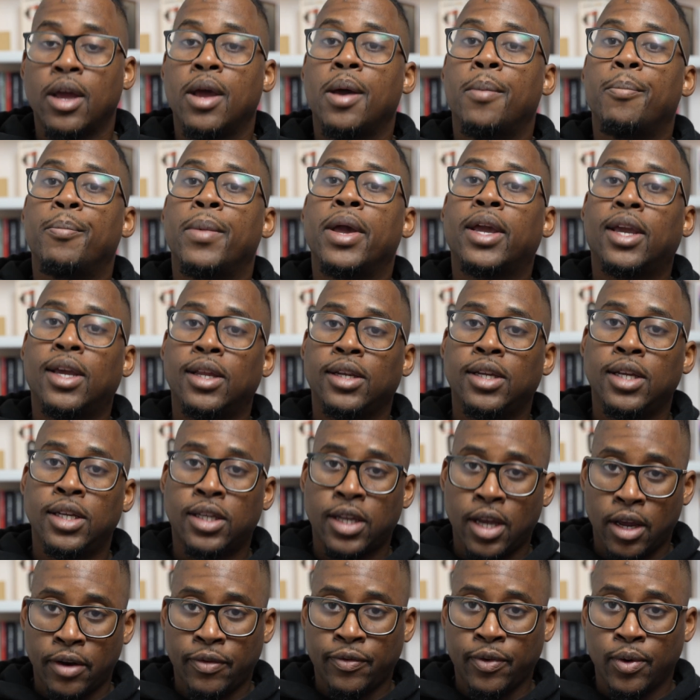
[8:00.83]
making these
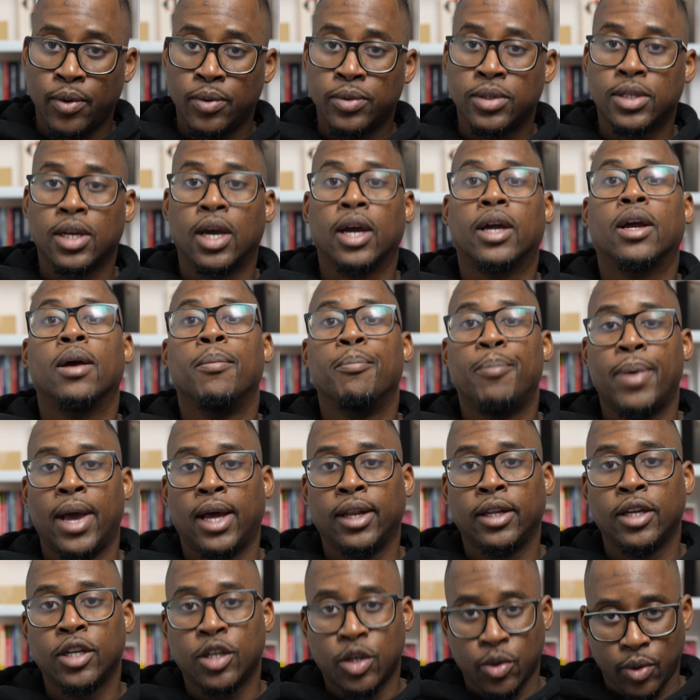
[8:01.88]
headphones a
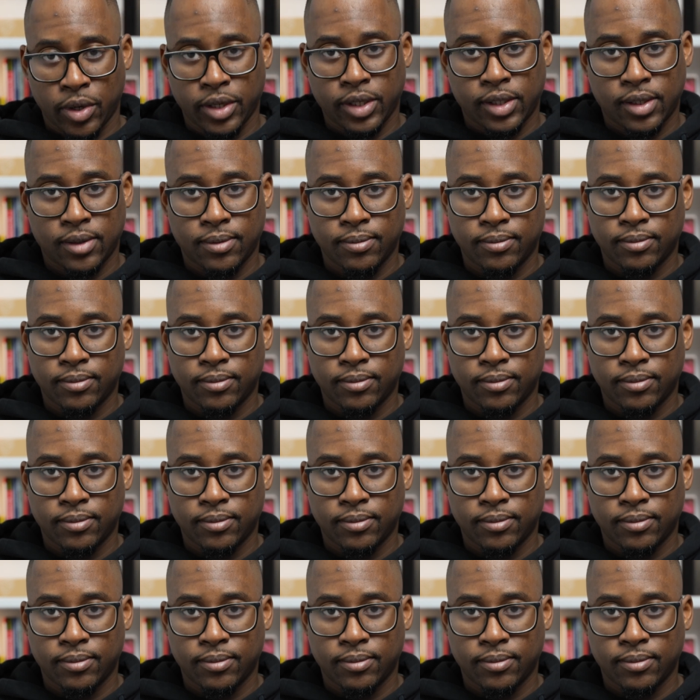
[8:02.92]
compelling choice.